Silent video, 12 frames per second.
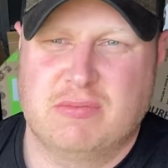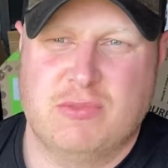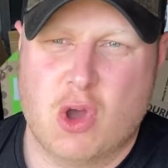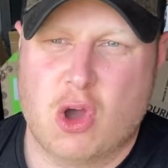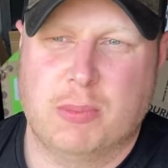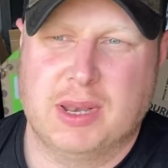
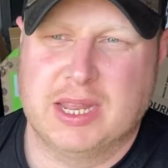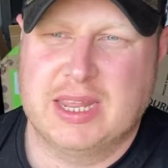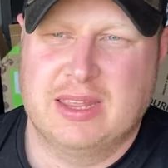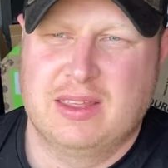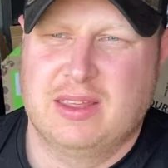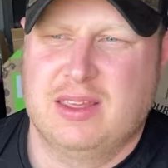normally,
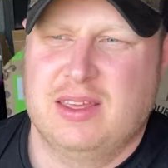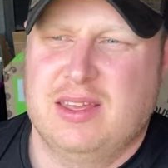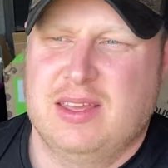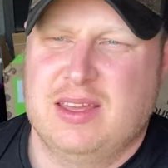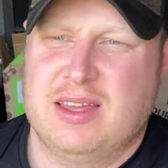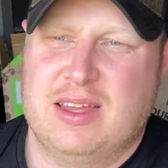
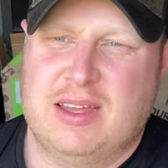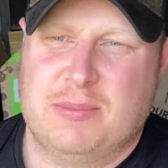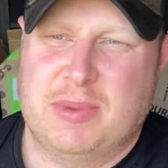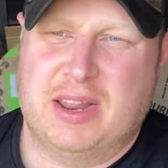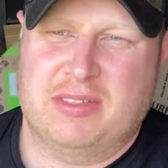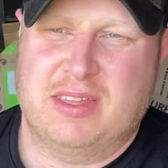and
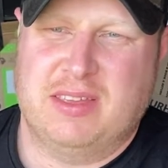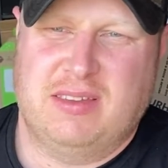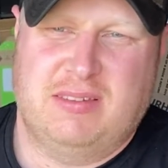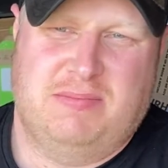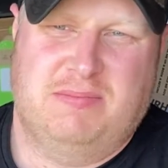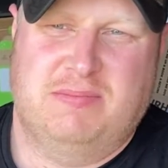I think